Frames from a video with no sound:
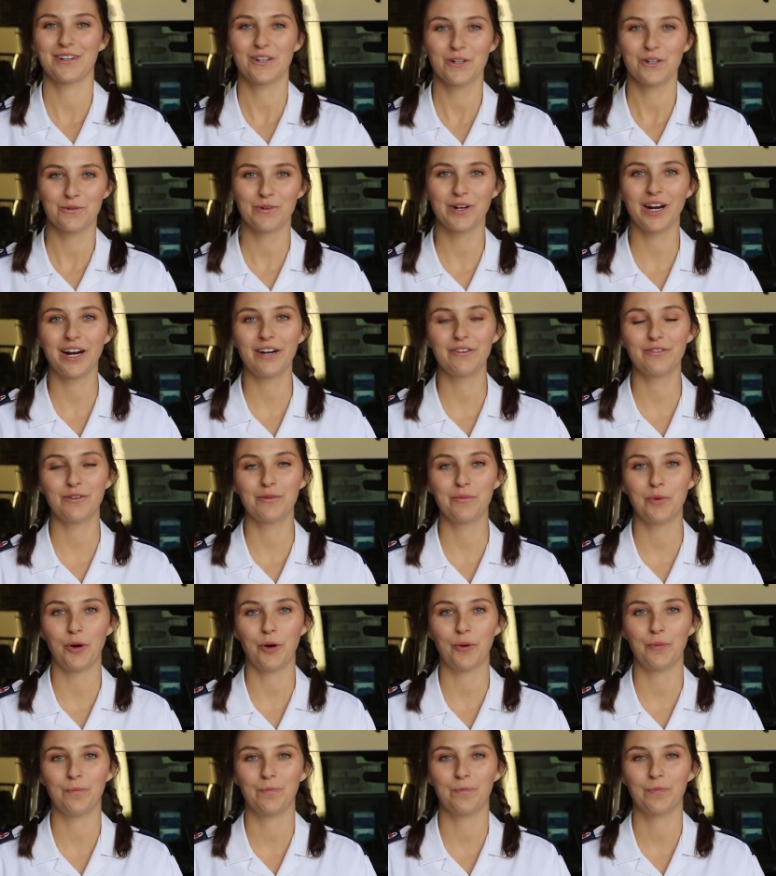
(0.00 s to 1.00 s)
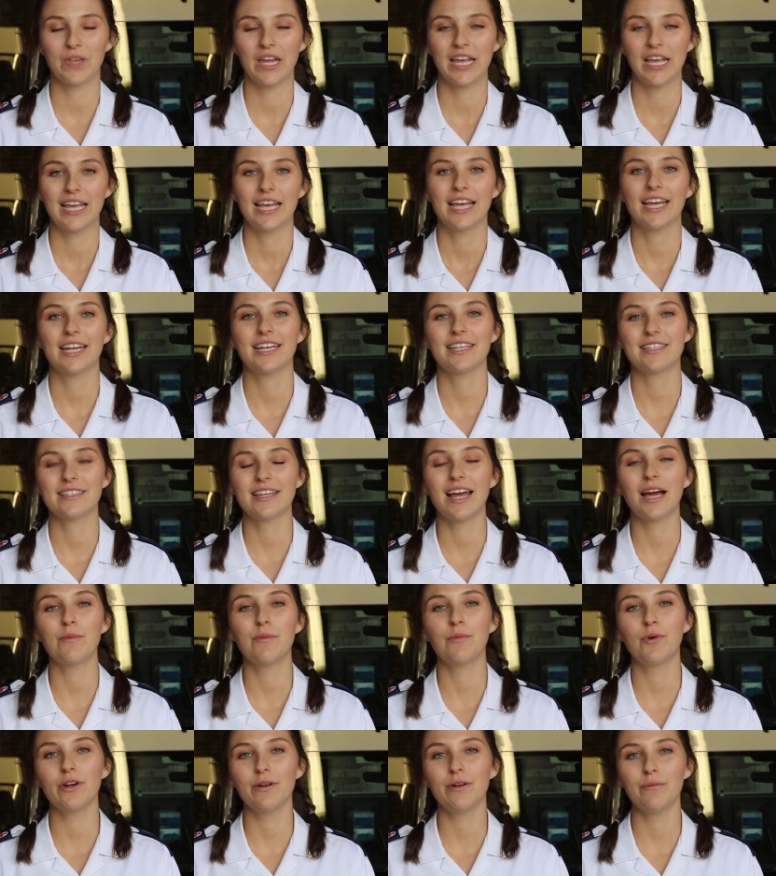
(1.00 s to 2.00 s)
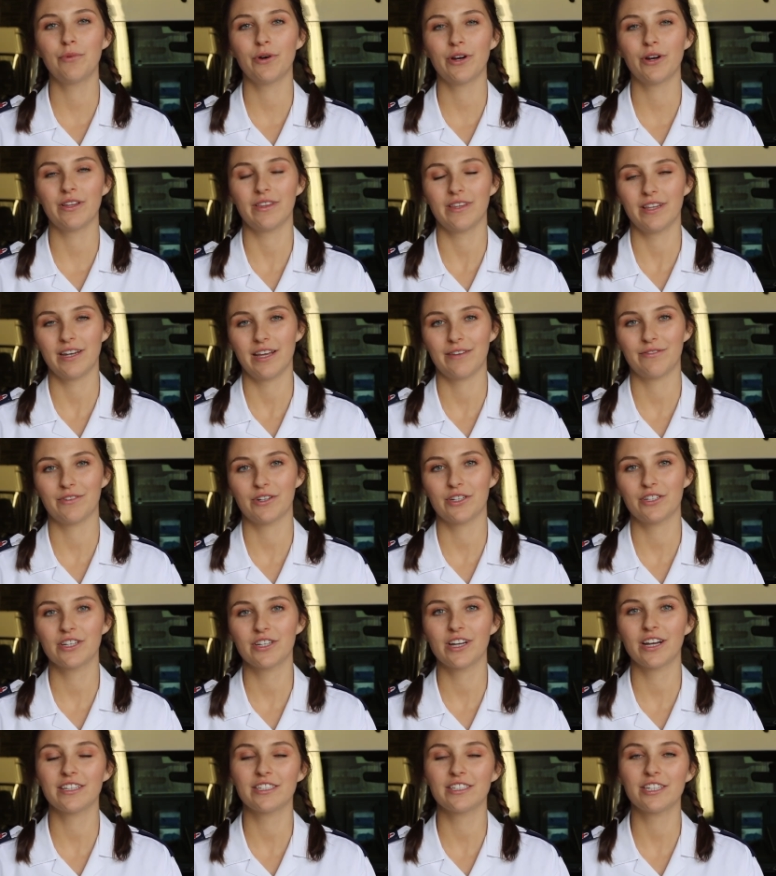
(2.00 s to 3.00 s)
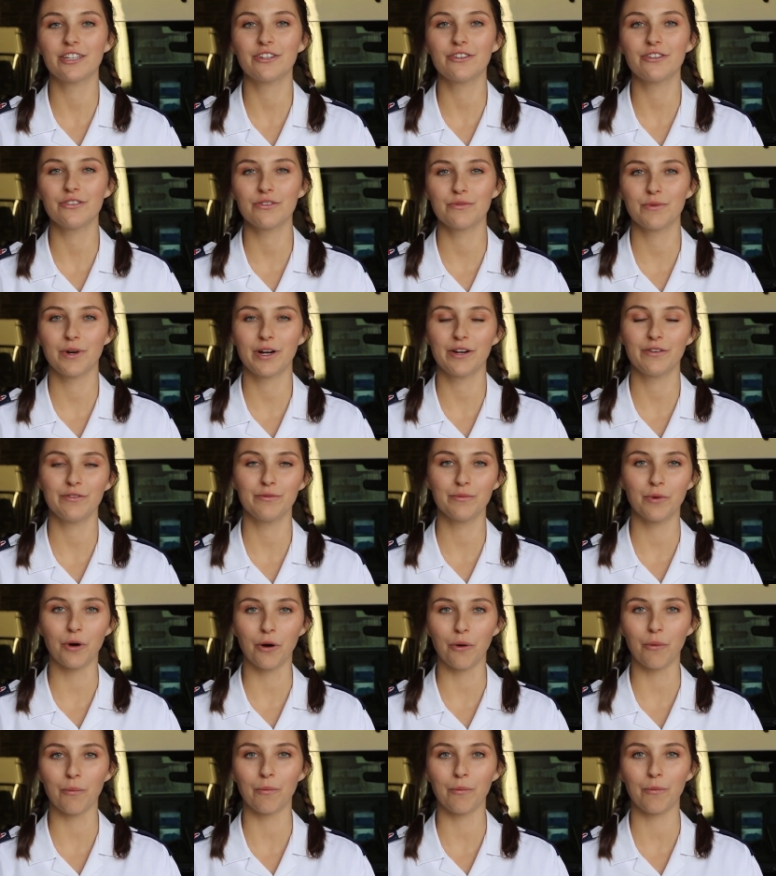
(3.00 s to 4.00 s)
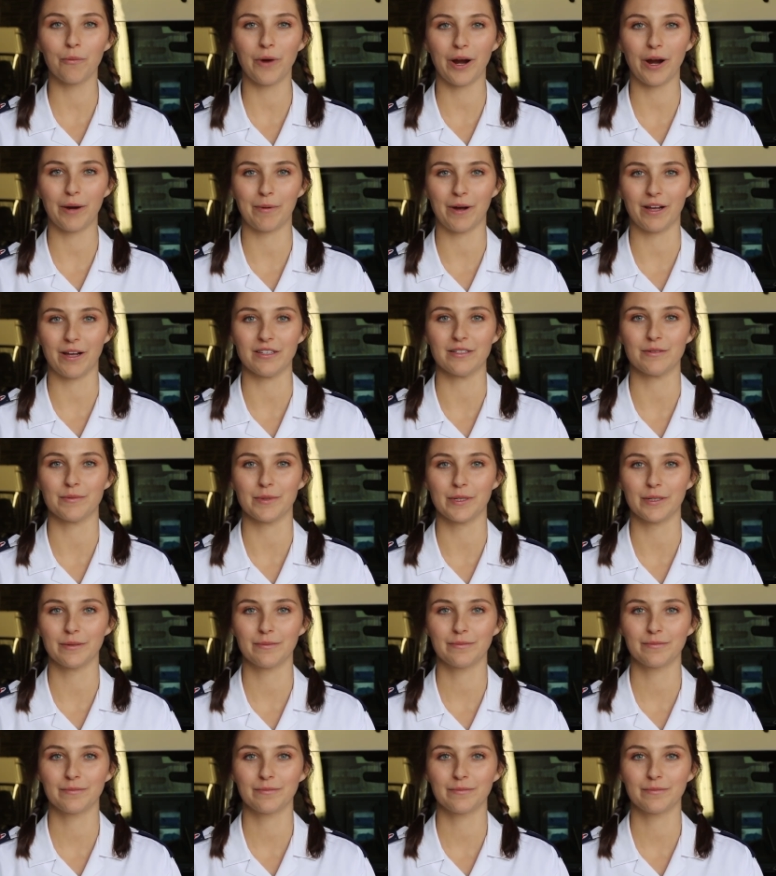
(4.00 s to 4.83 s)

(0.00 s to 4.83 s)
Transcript: Work from home. It is now more important than ever to continue to work from home where possible.